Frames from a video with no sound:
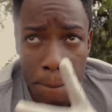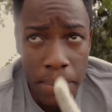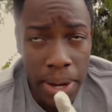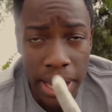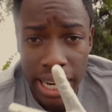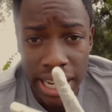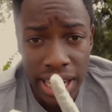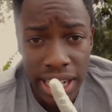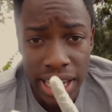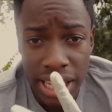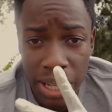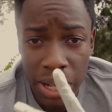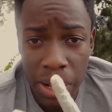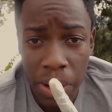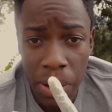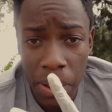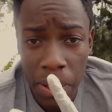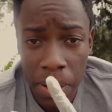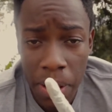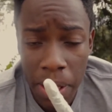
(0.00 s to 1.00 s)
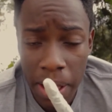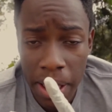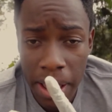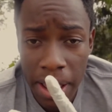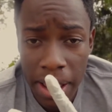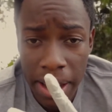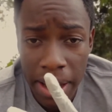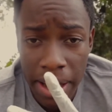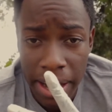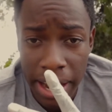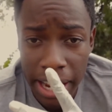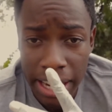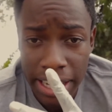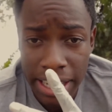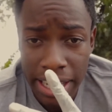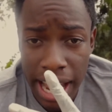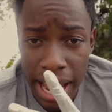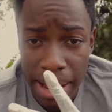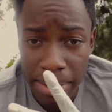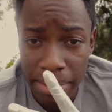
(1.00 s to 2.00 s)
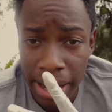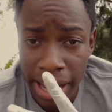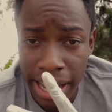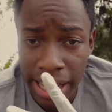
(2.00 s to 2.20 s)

But until next time,